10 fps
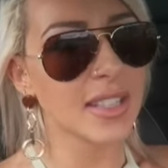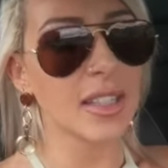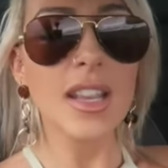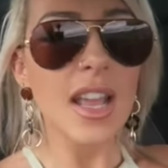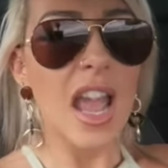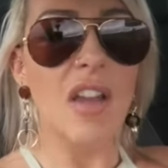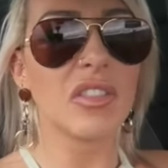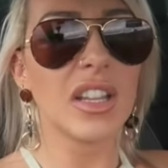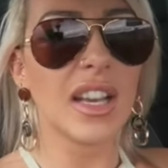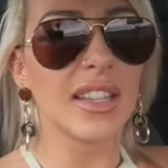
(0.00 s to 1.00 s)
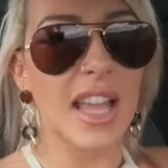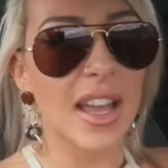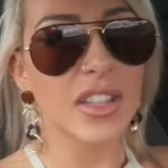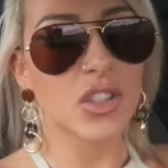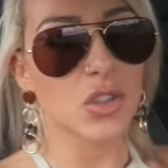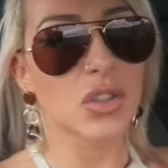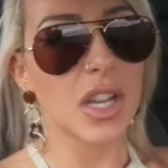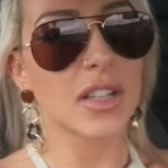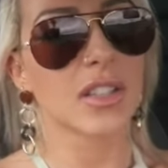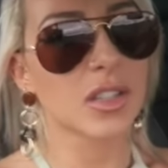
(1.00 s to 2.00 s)
and everything like that is just,
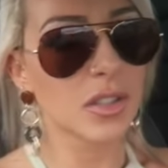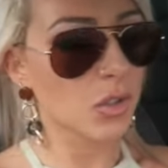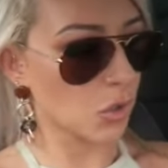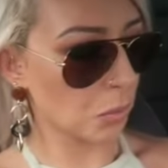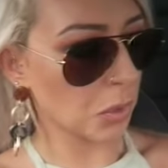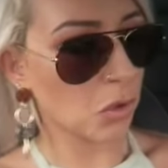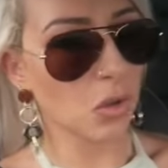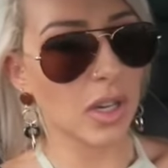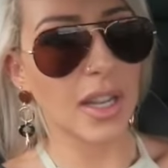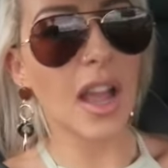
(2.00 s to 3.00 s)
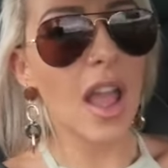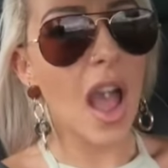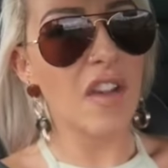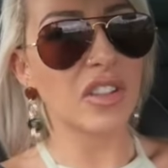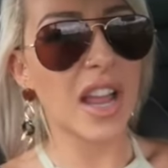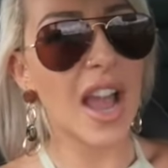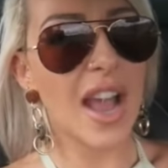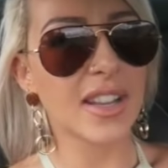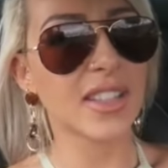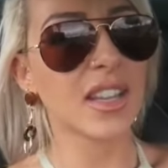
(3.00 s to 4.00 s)
it's super good. Like I haven't
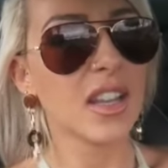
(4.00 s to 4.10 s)
had,